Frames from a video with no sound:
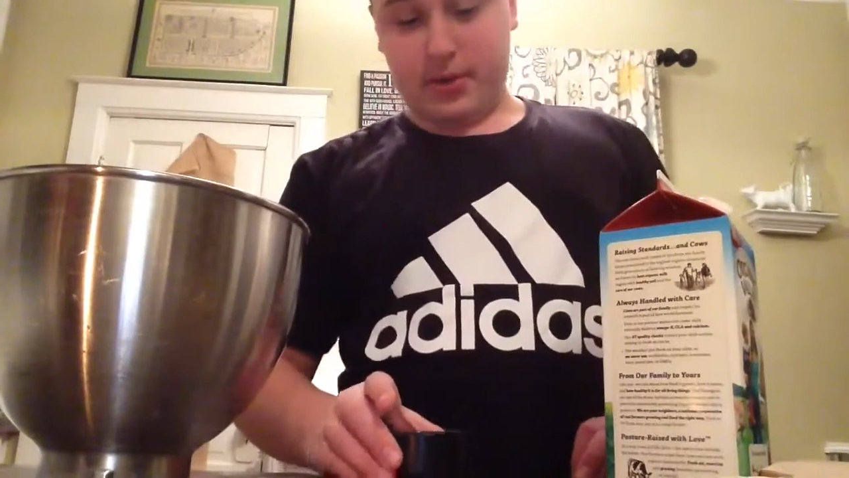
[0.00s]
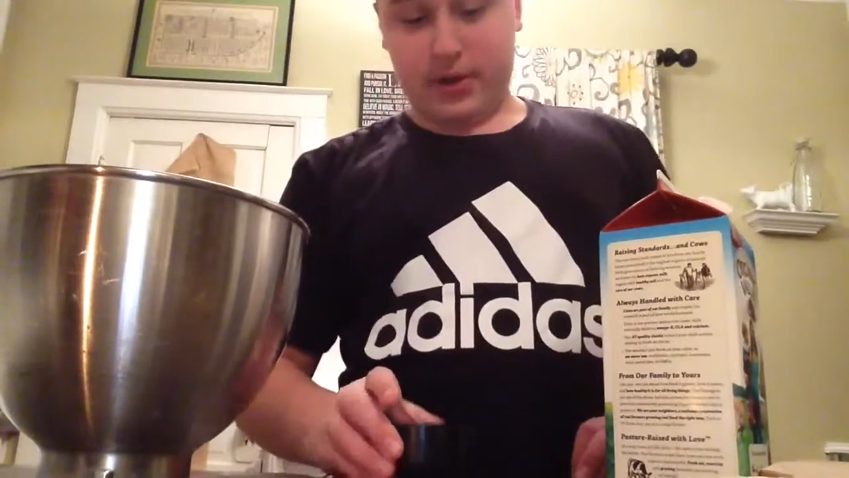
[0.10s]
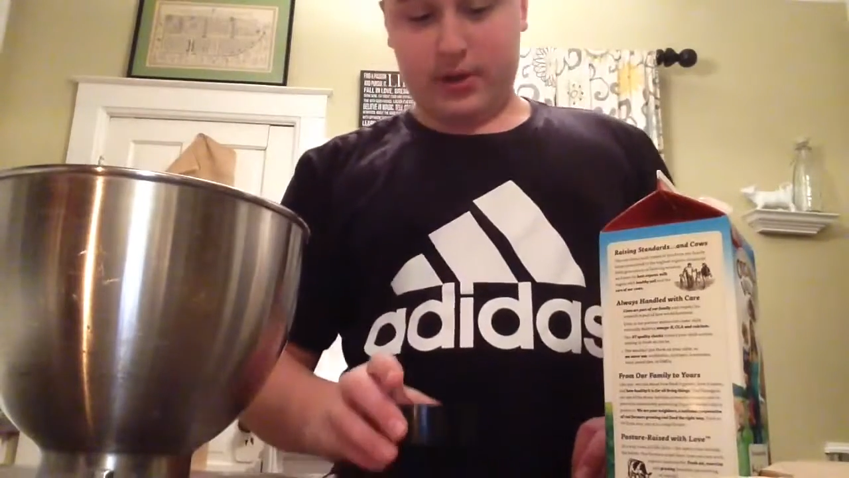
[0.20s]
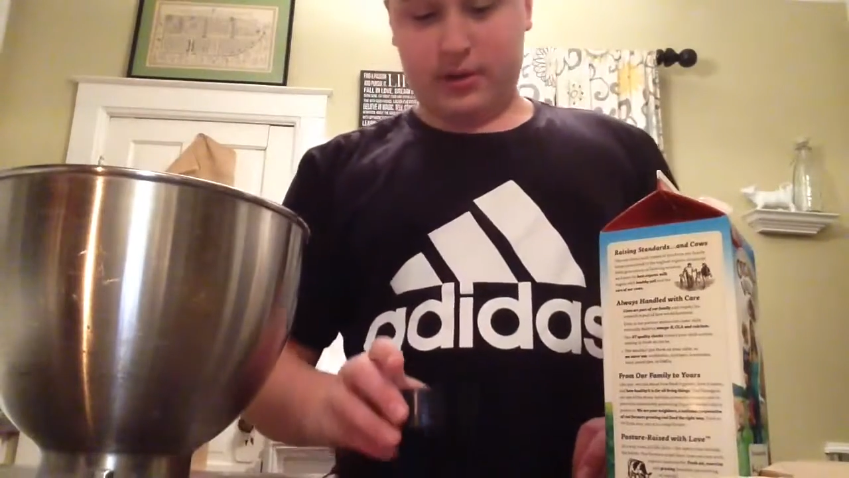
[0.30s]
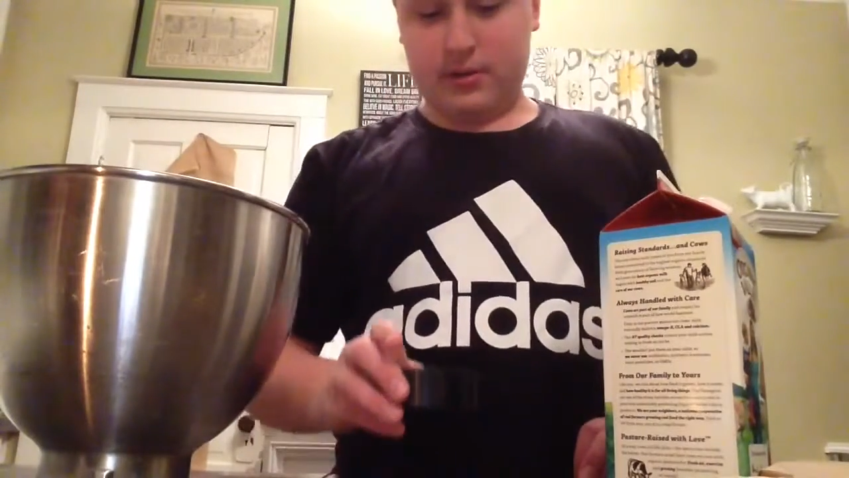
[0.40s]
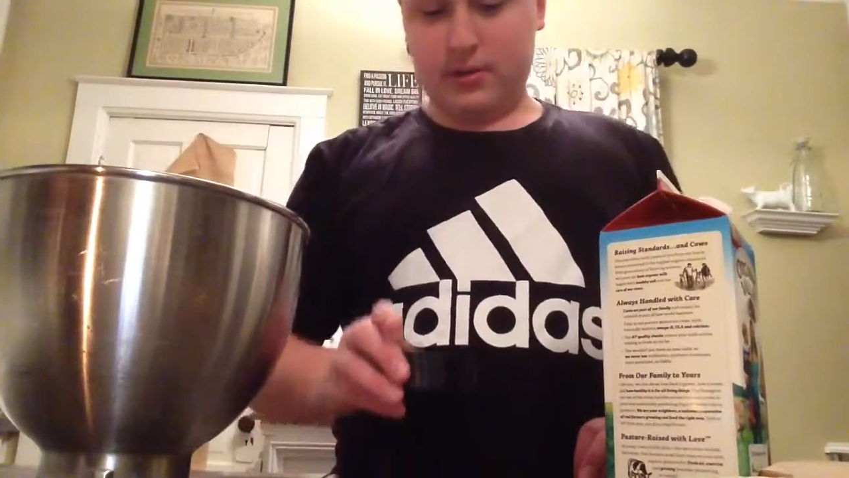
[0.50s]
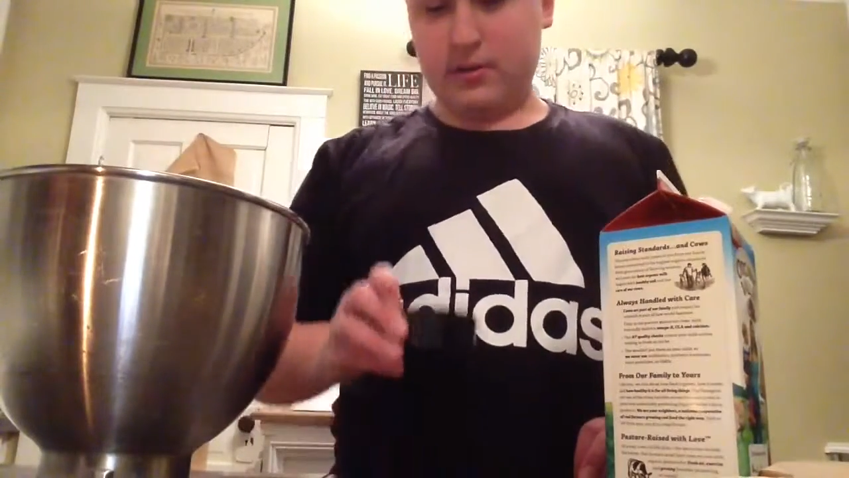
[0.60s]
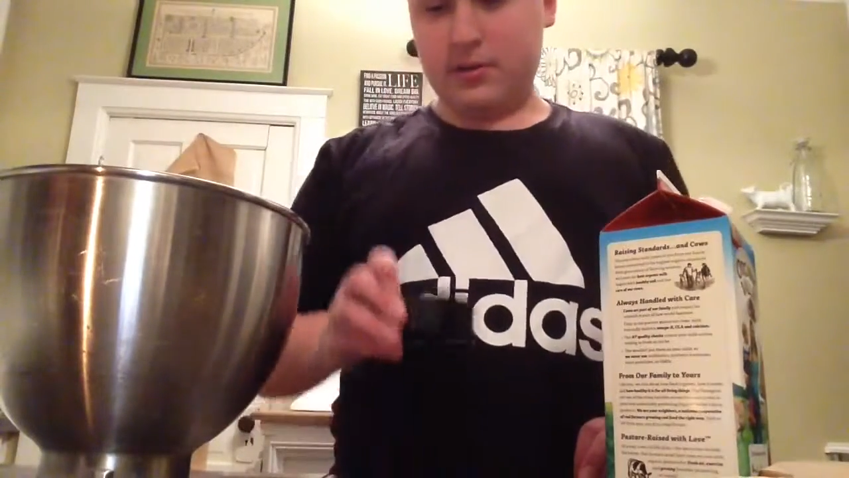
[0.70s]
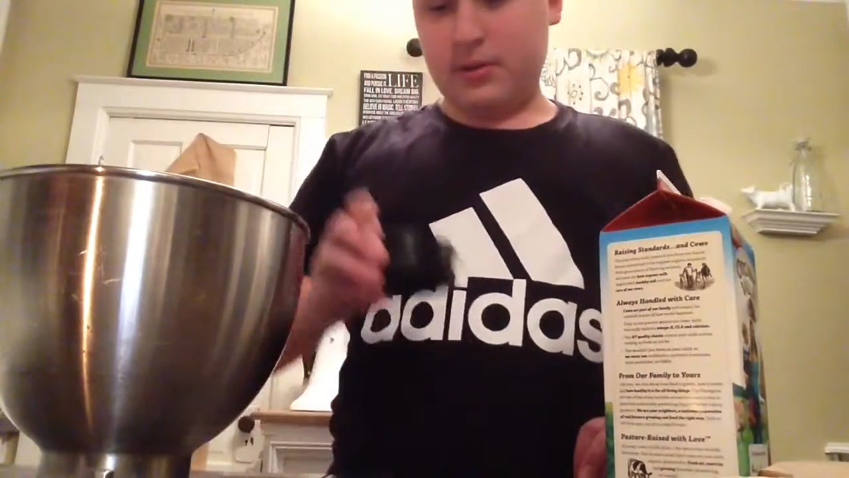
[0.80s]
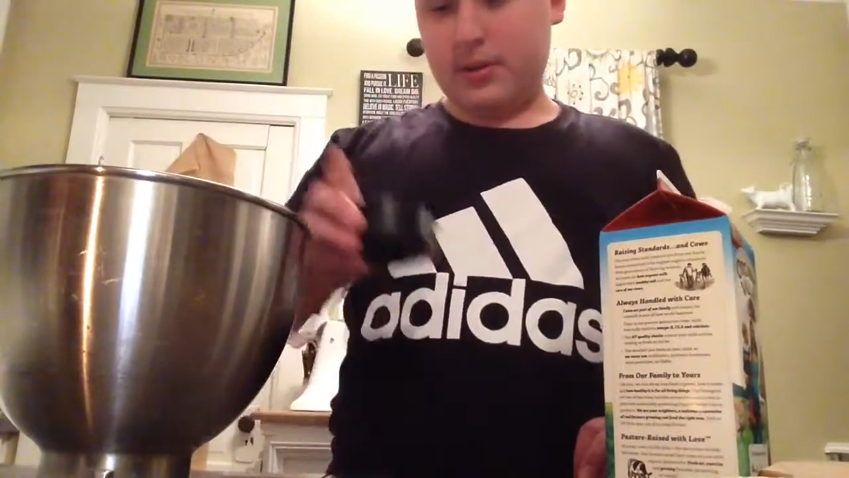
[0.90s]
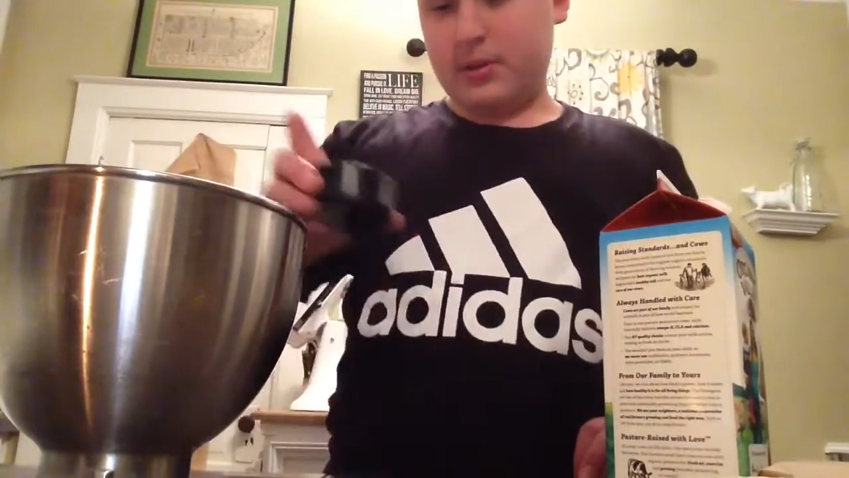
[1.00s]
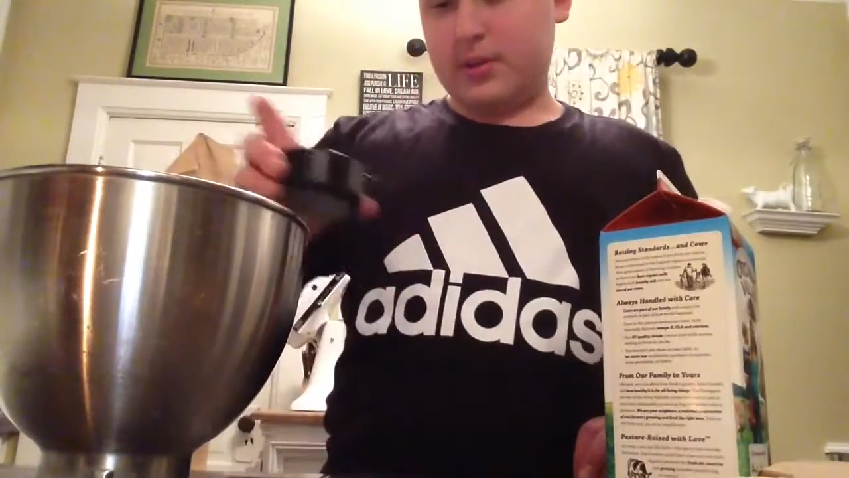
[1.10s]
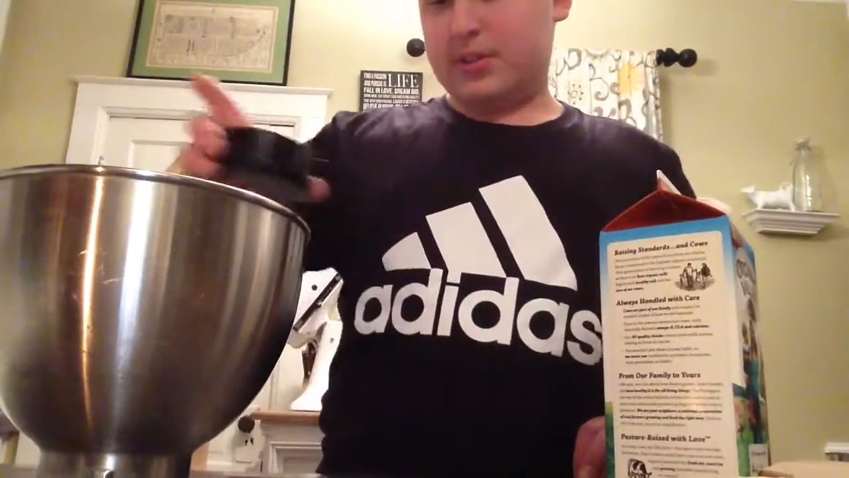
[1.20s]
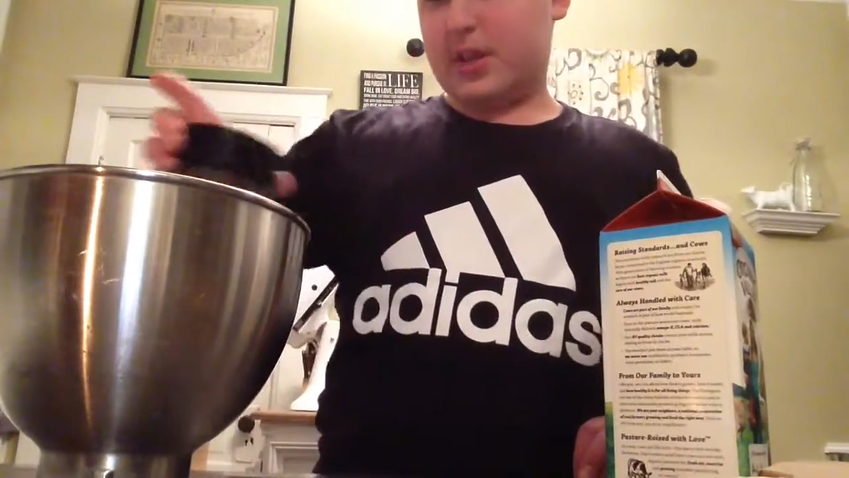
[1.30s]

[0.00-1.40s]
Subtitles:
But in